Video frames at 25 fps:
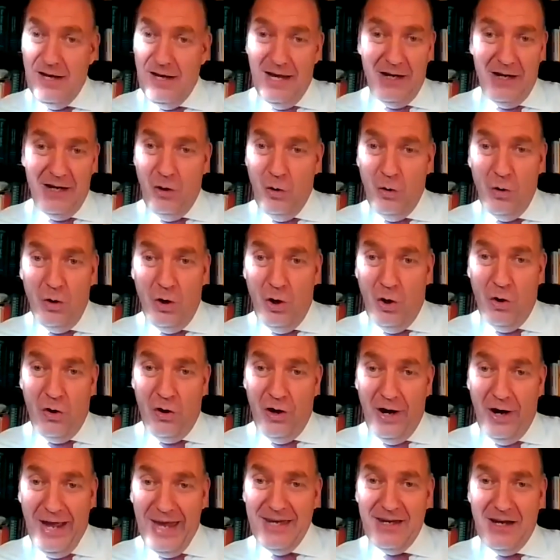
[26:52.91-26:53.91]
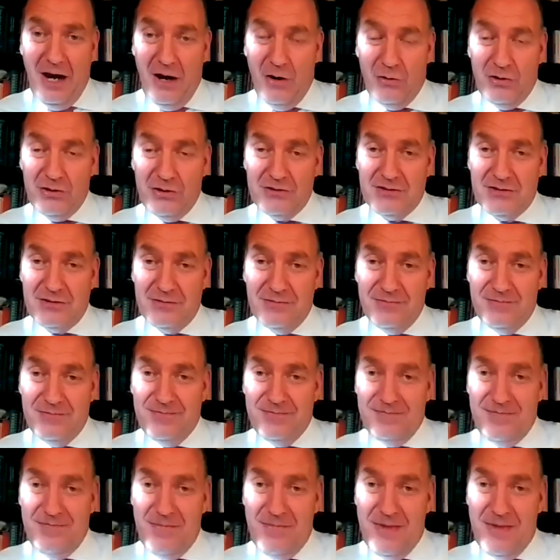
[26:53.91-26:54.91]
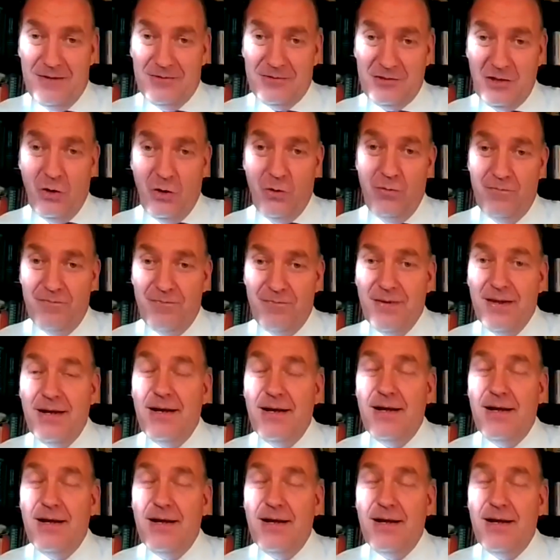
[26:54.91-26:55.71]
and no longer 8 hours. So